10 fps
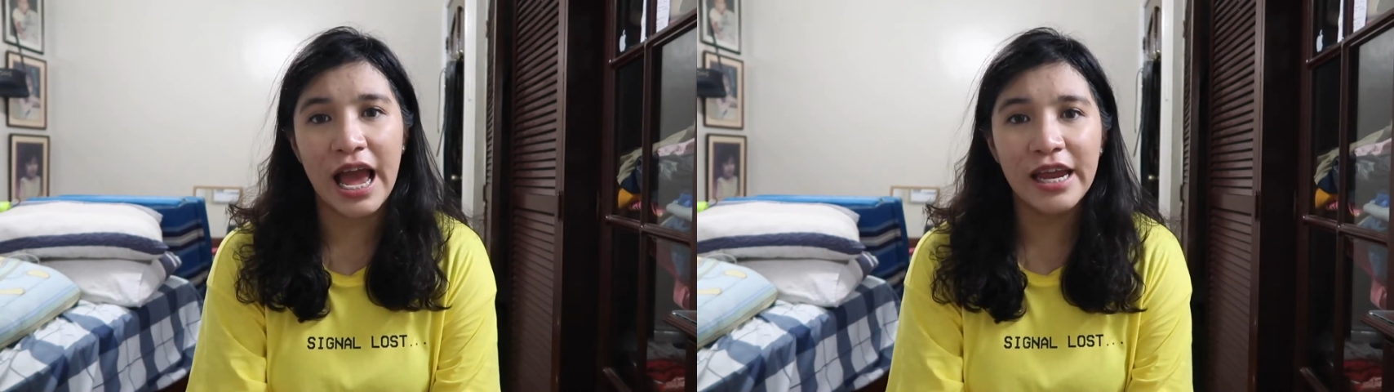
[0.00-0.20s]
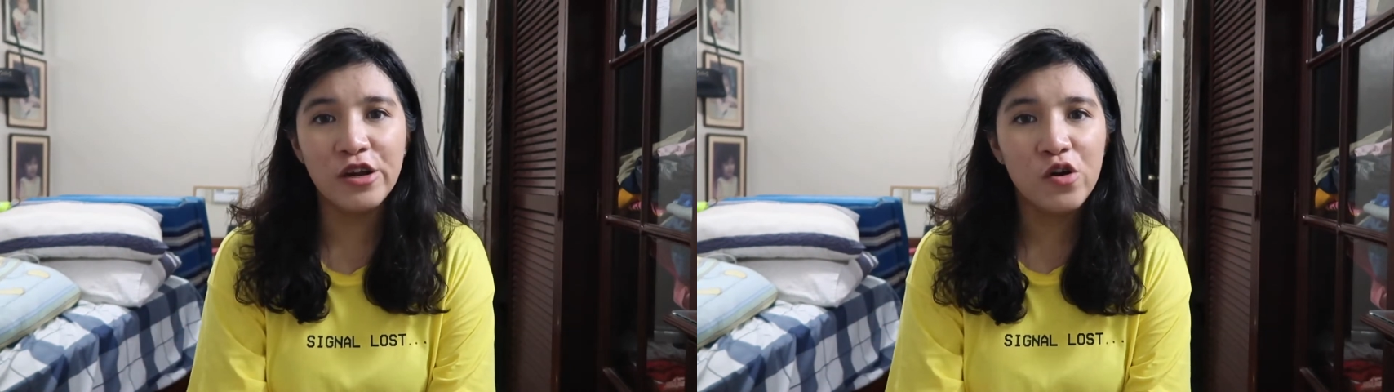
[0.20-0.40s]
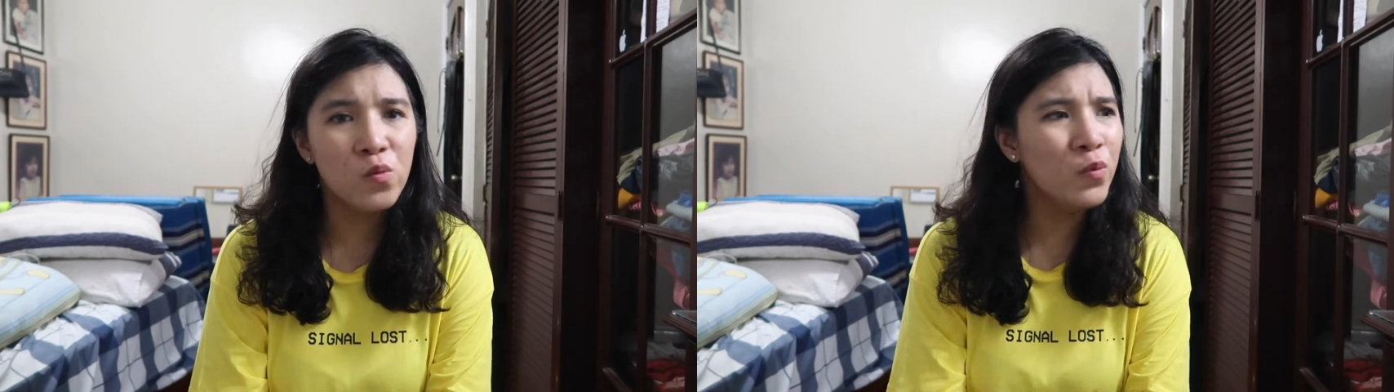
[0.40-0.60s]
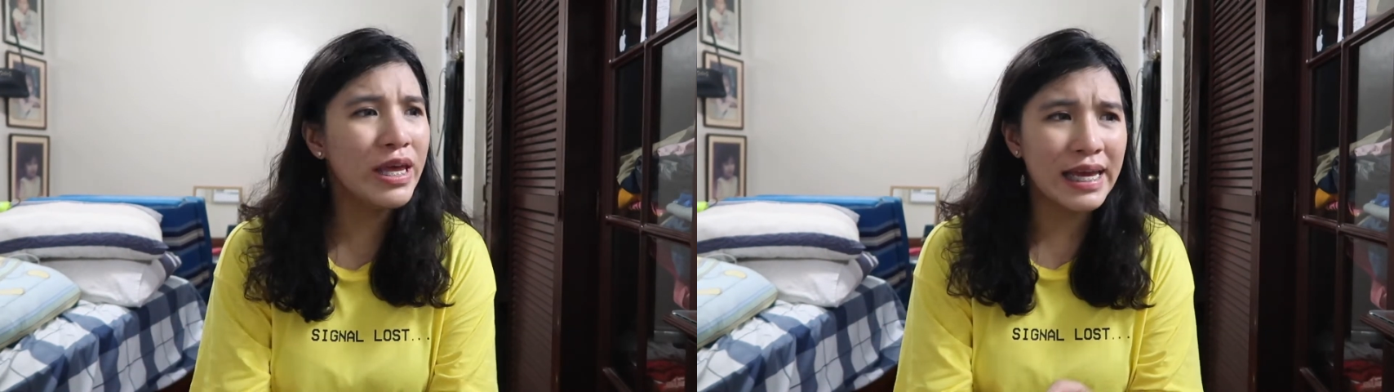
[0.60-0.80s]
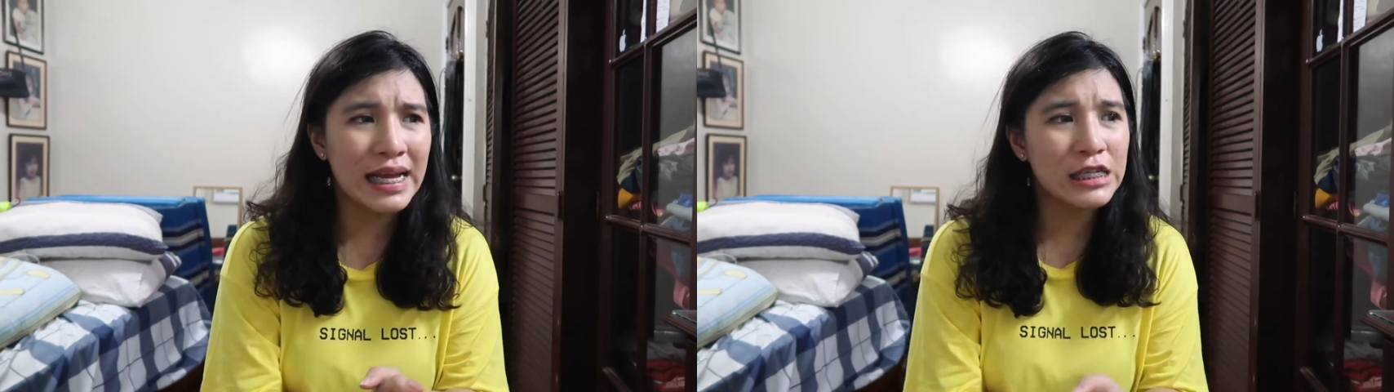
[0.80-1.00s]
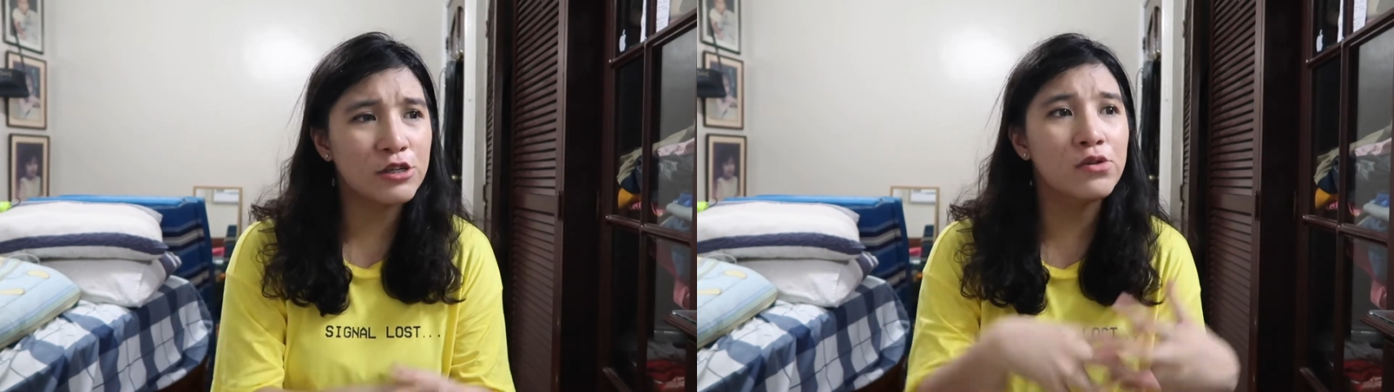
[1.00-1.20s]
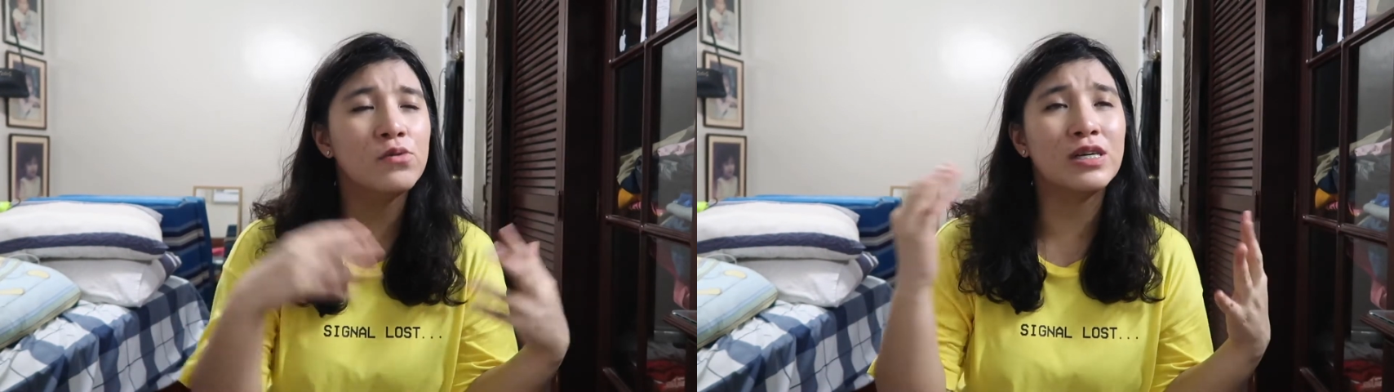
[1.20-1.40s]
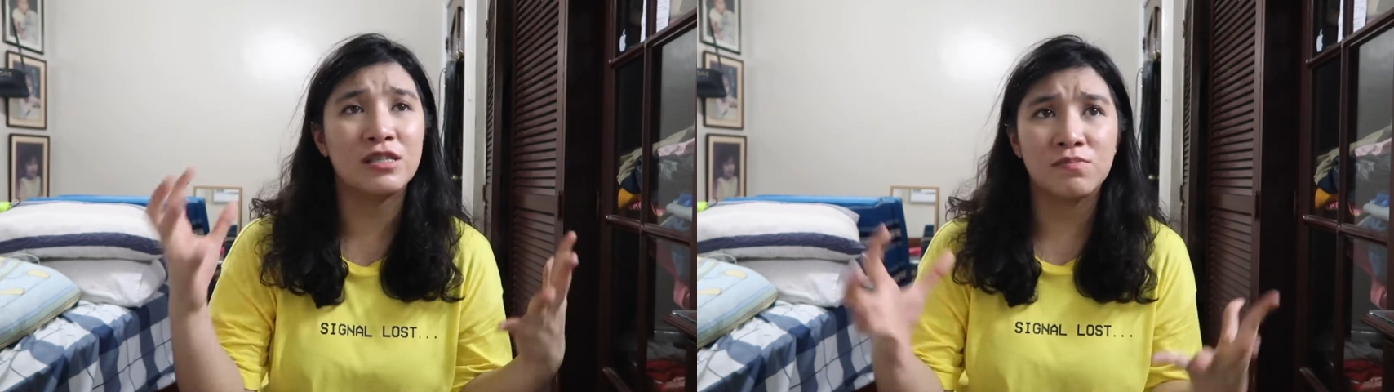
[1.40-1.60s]
I know we can't
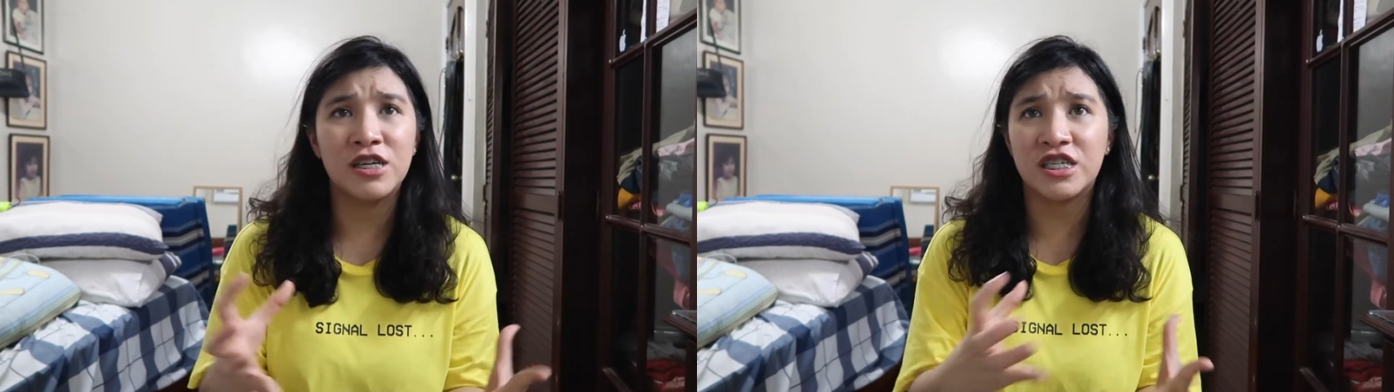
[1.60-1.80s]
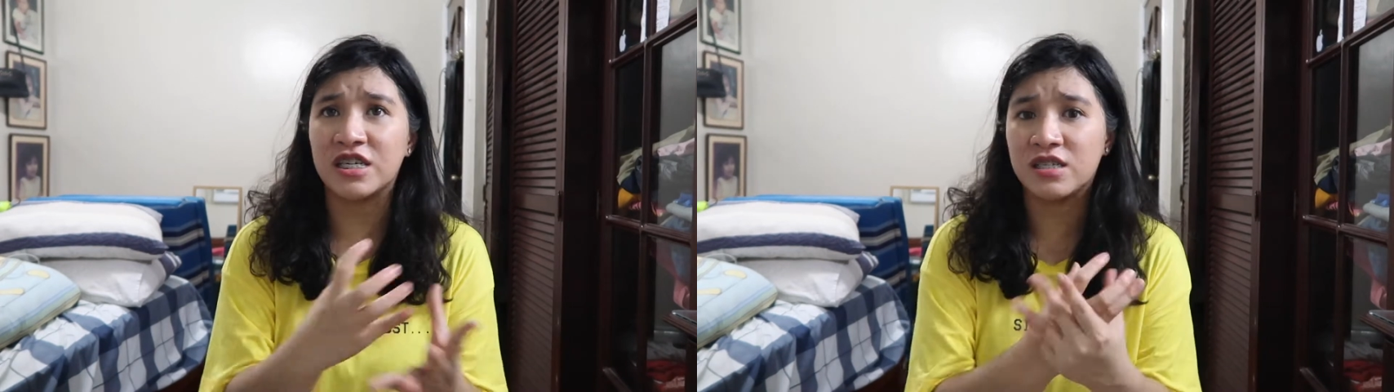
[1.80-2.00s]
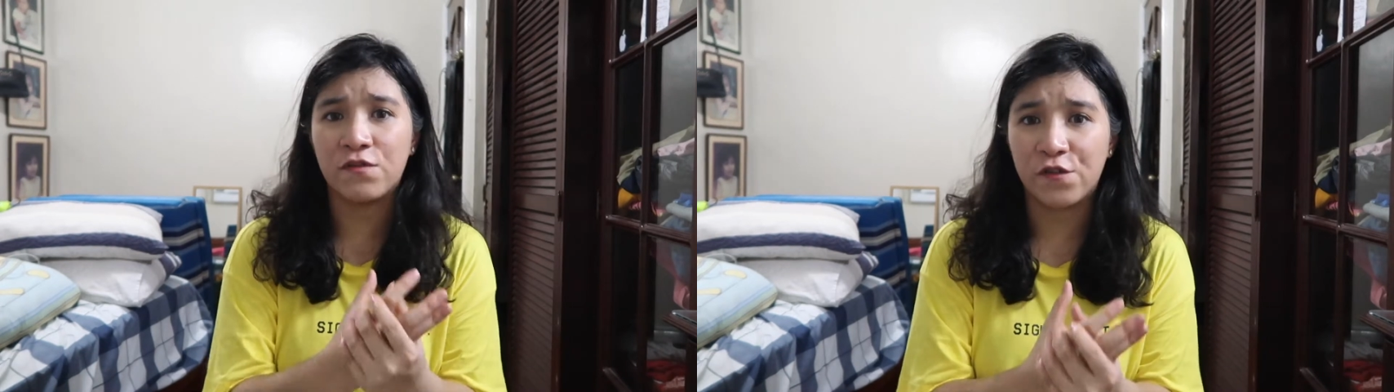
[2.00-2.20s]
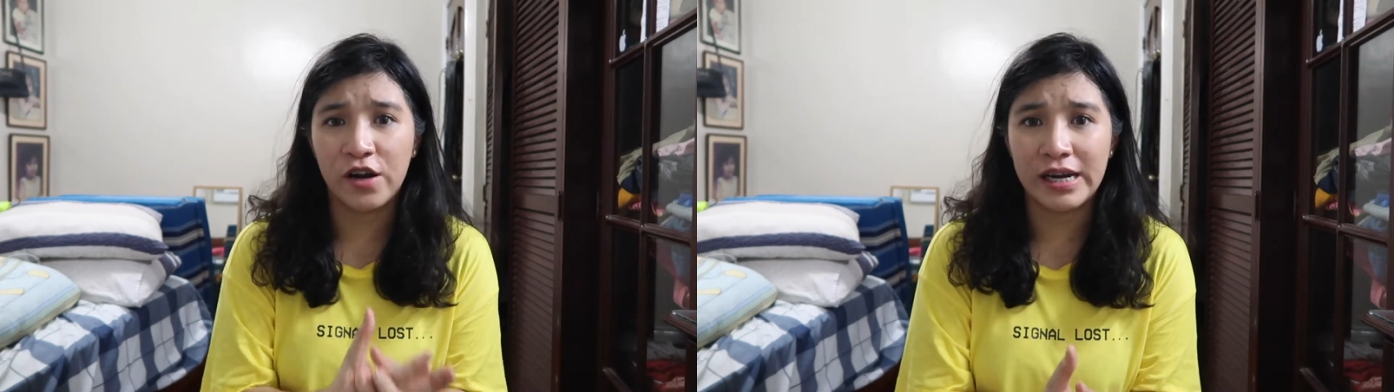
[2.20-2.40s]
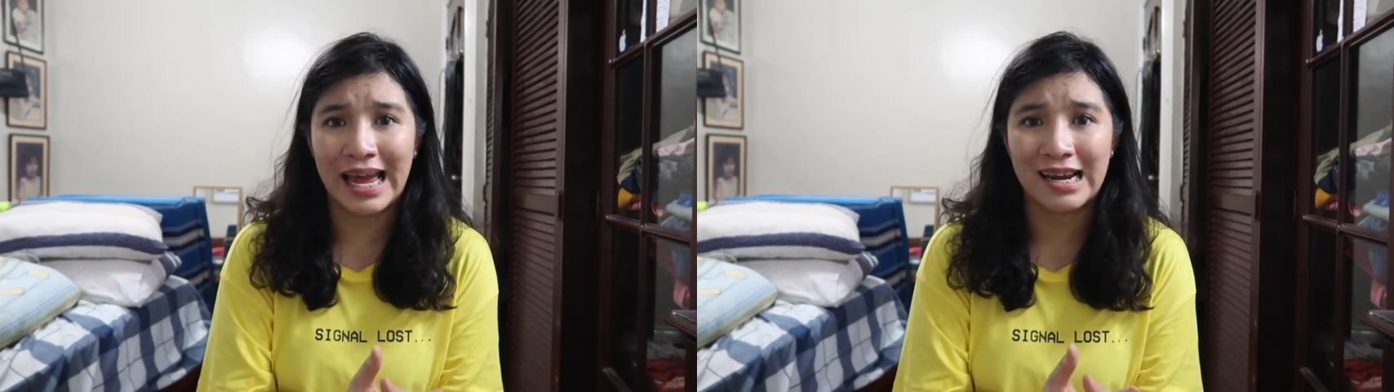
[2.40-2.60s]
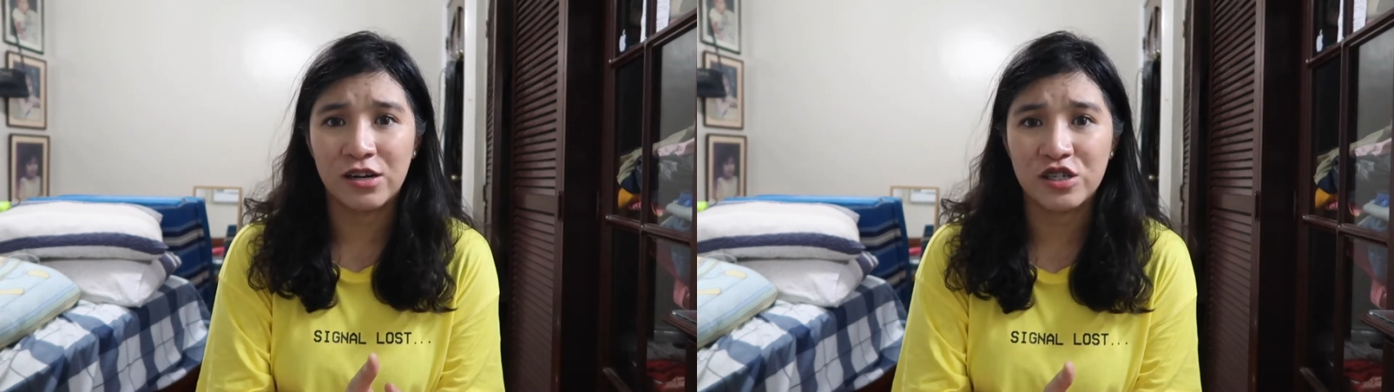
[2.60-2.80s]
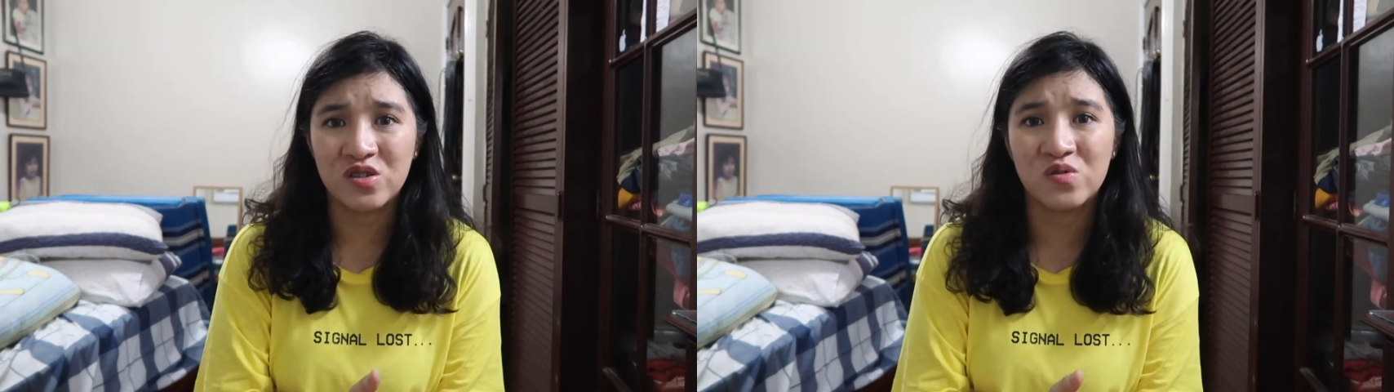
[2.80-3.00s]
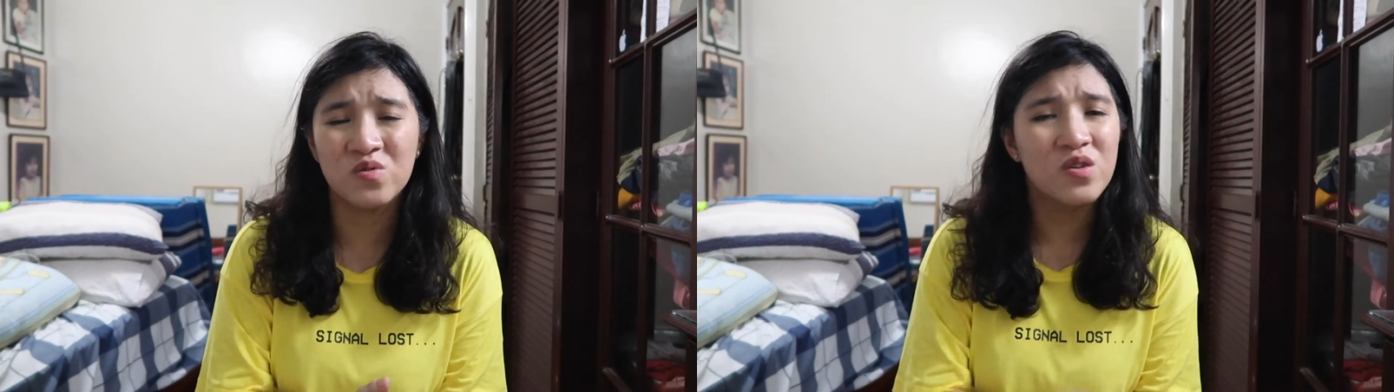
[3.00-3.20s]
do as much as the
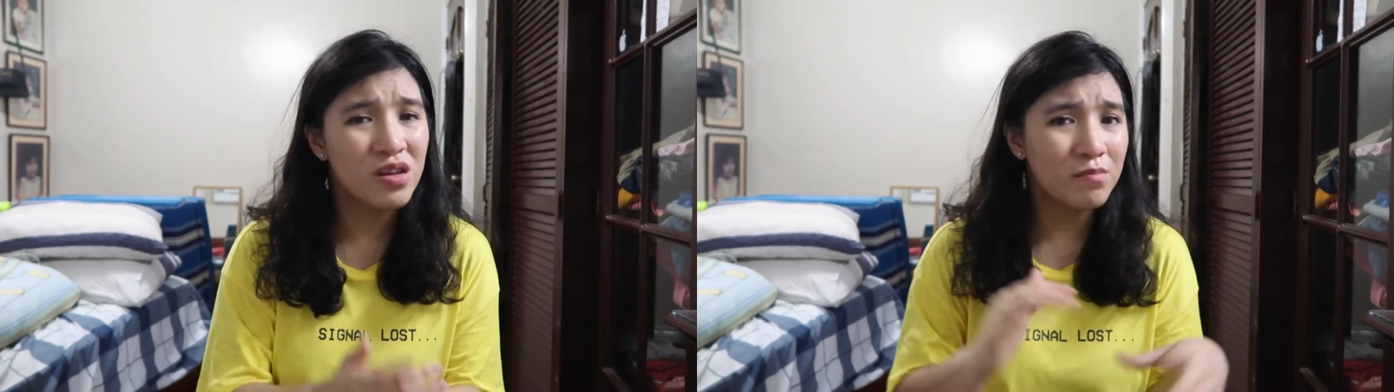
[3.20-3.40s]
frontliners do,